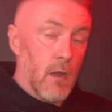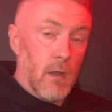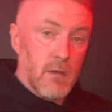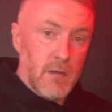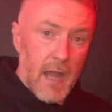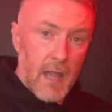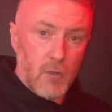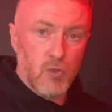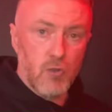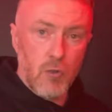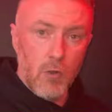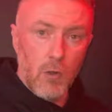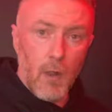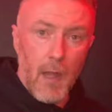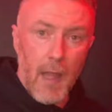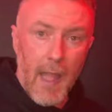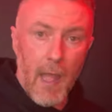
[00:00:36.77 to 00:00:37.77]
natural,
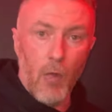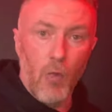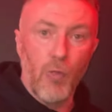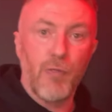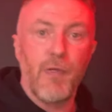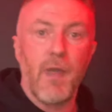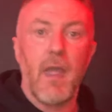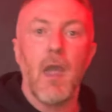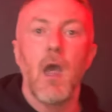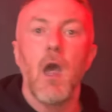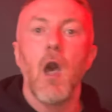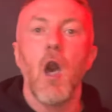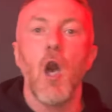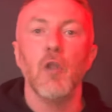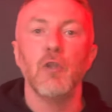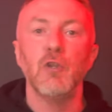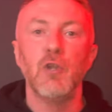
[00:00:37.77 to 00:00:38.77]
healthy,
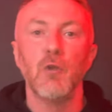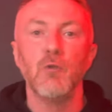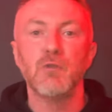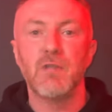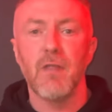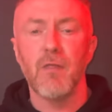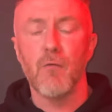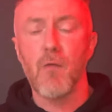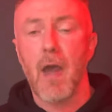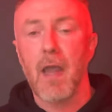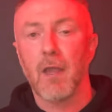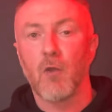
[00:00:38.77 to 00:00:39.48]
and used in the right